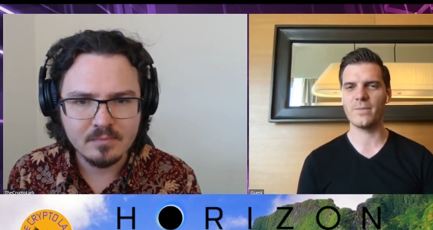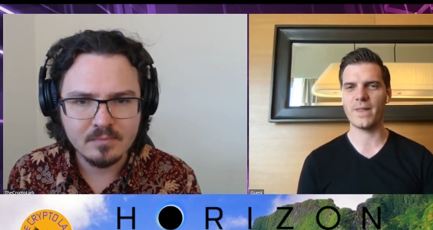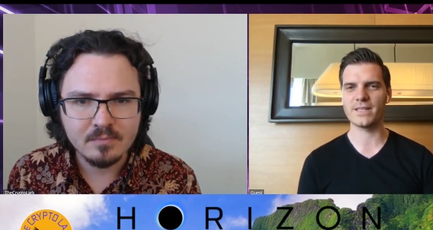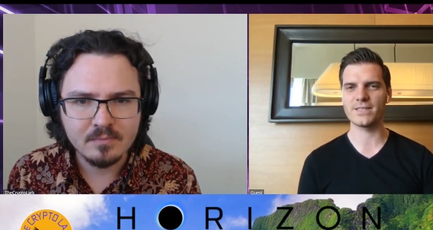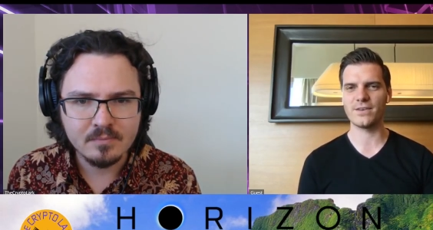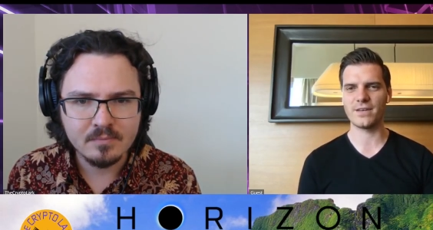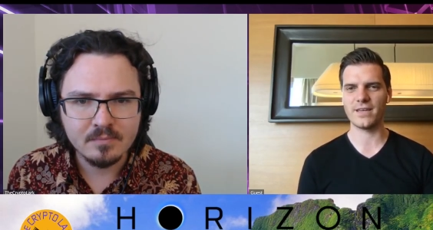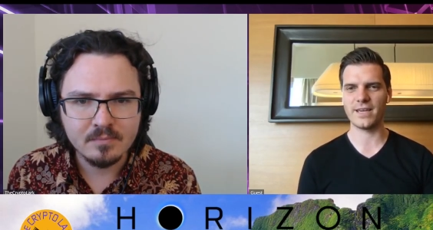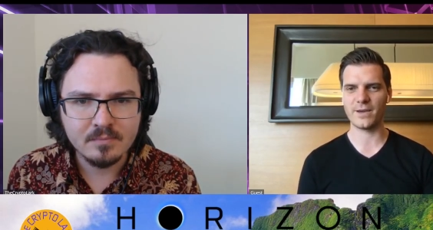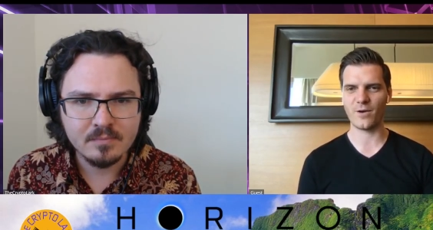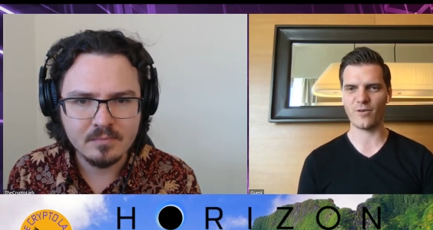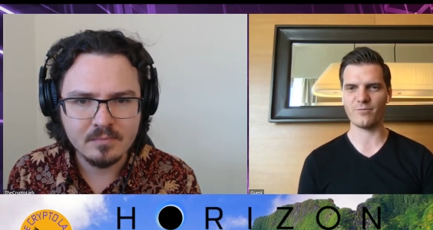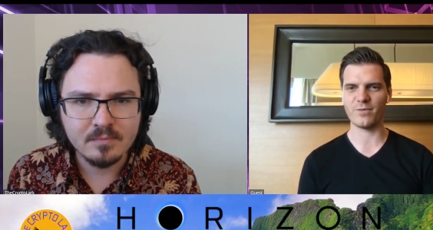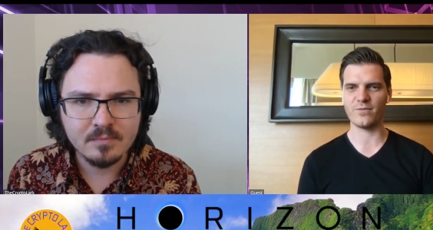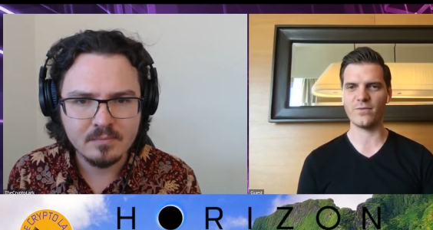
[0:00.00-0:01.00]
Speaker 1: That's going to kick
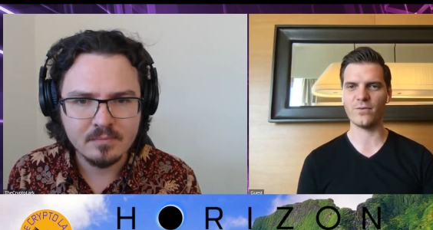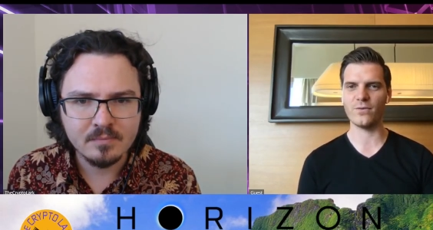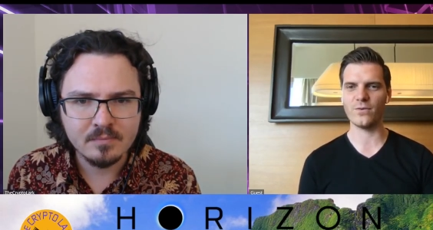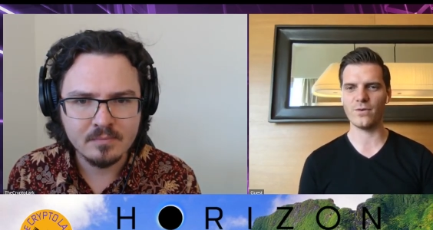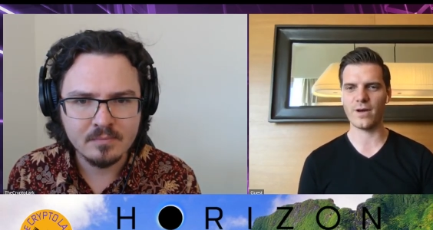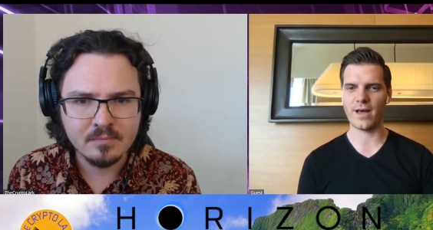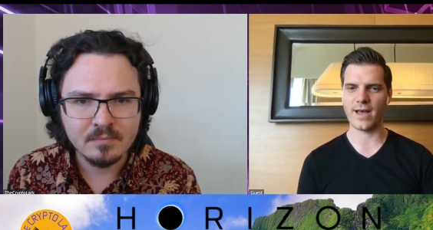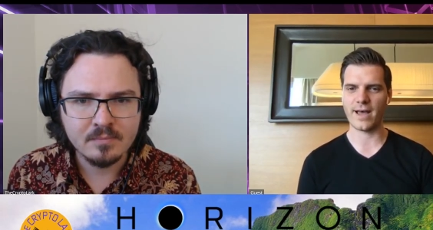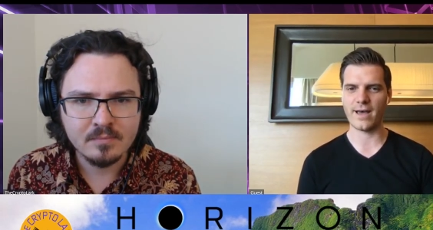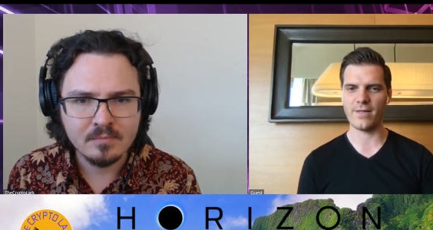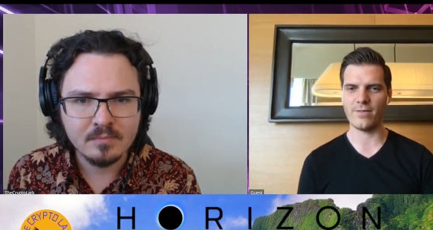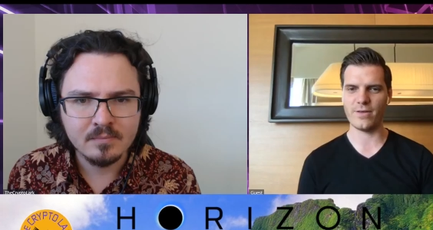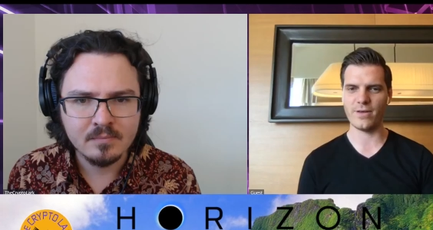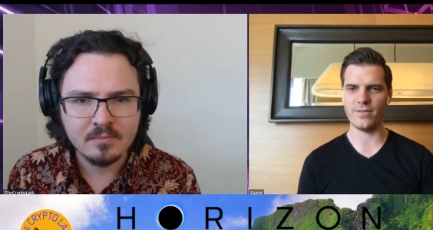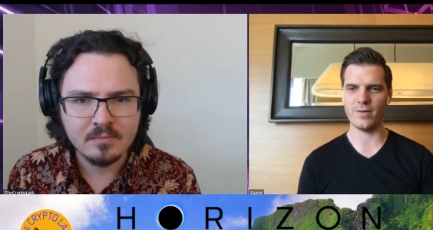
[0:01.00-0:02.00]
off before uh,
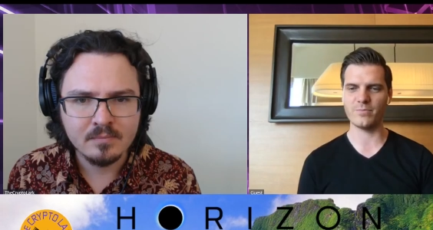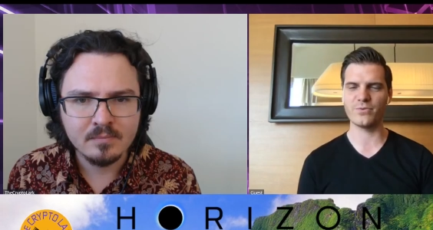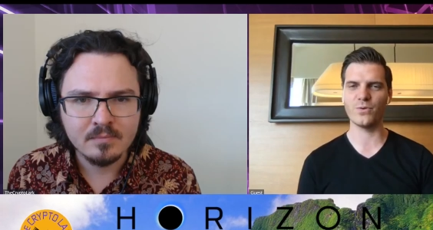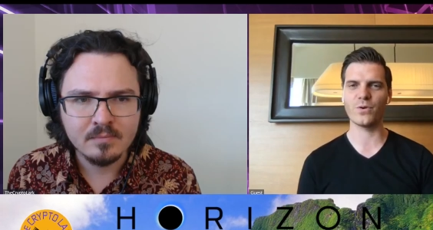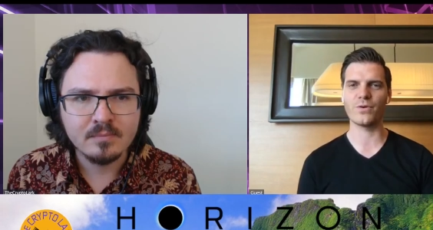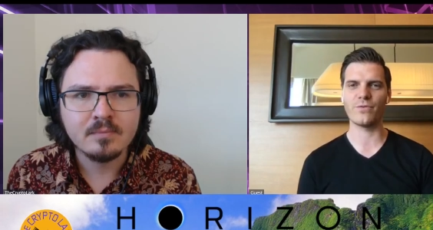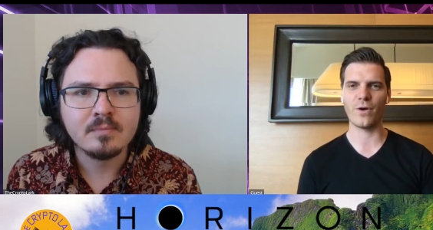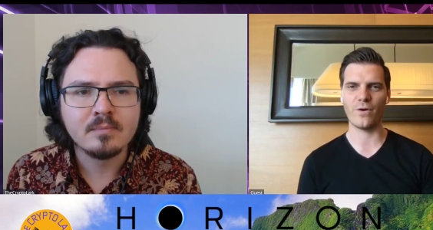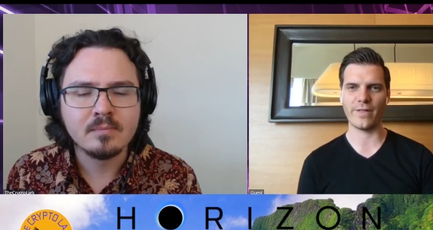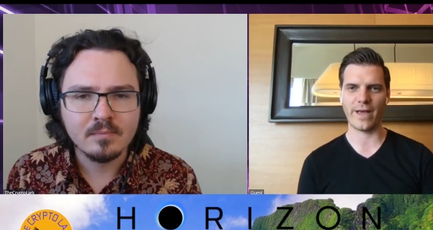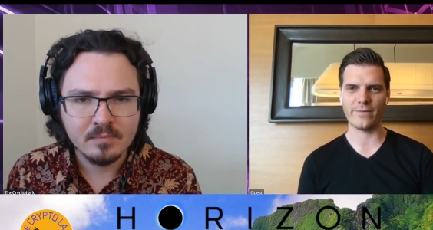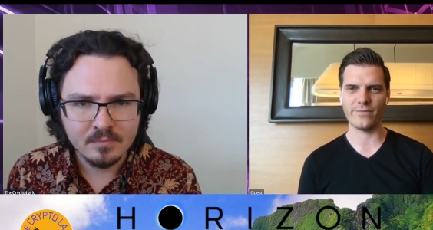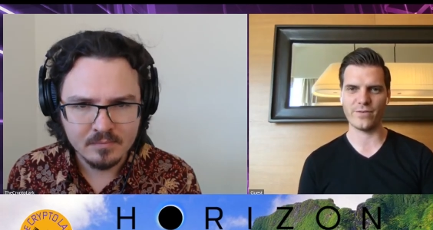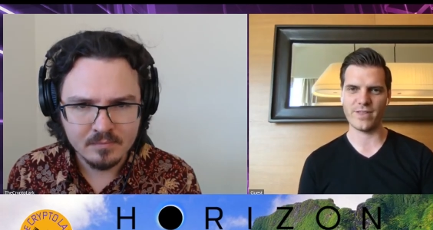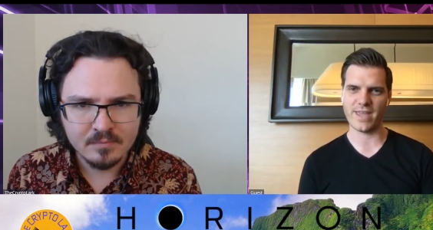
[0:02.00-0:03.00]
the the broader
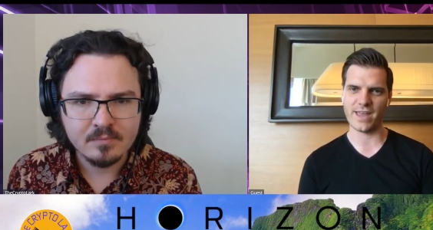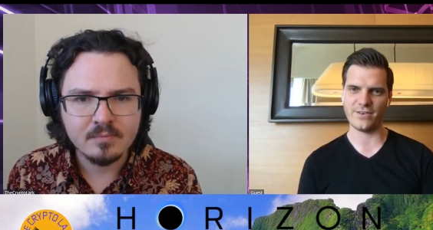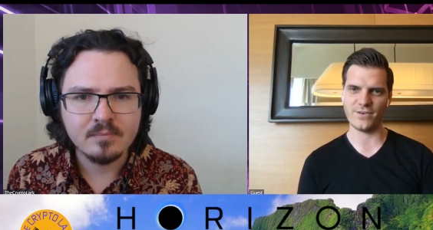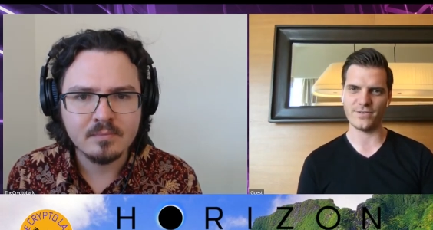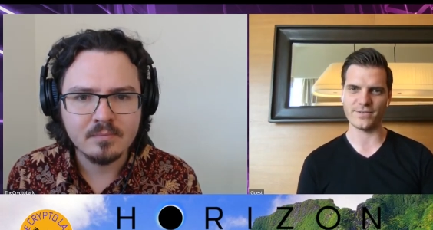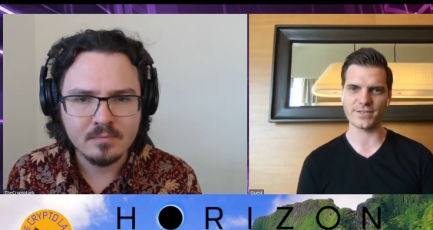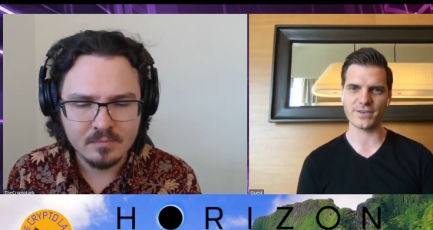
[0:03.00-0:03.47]
rollout for the NU.